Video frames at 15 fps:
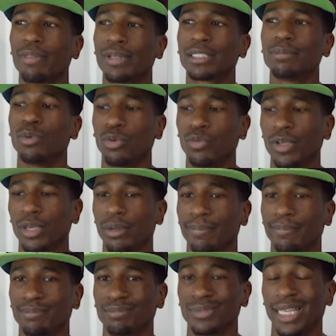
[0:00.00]
this movie
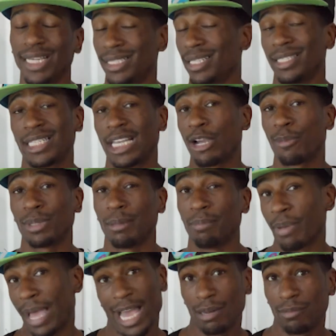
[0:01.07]
isn't a terribly
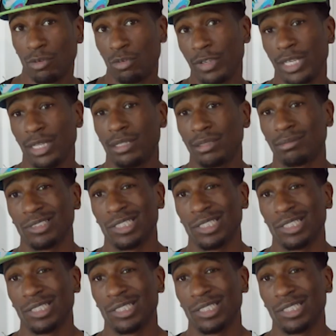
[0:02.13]
bad movie,